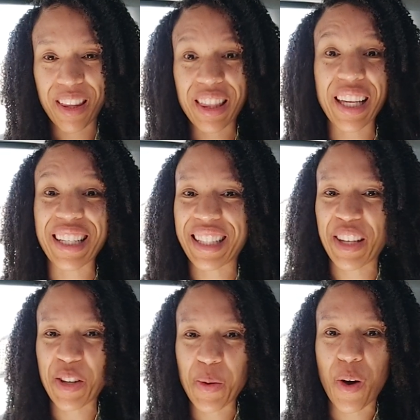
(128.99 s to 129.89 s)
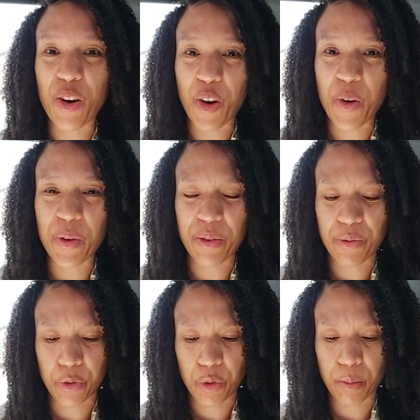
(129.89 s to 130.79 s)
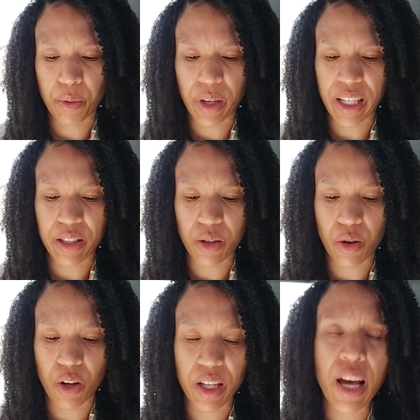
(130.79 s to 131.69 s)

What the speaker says: things that you are going through, praise God,